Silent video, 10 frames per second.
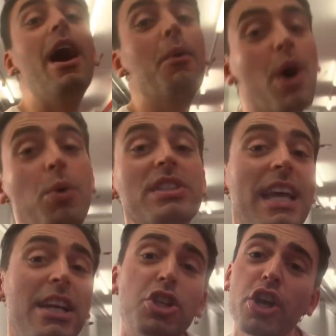Well,
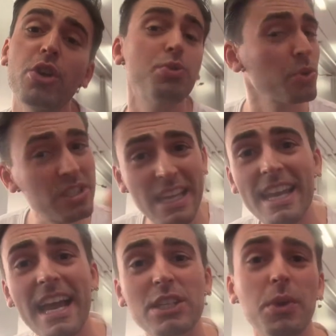stay tuned. We'll see you
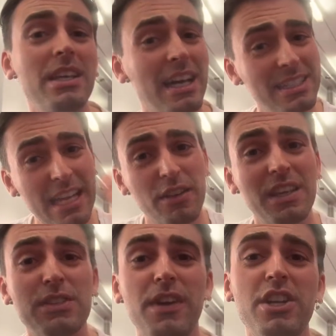next week. That's the end of
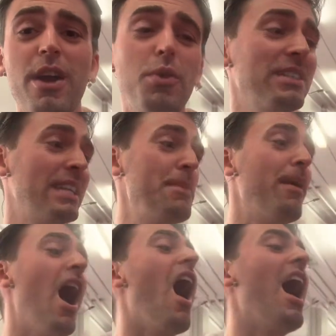this video. Everyone say
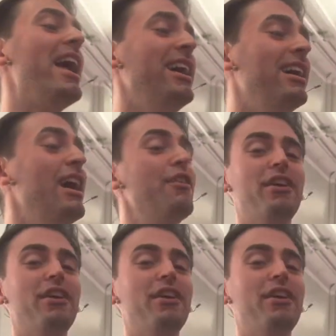bye for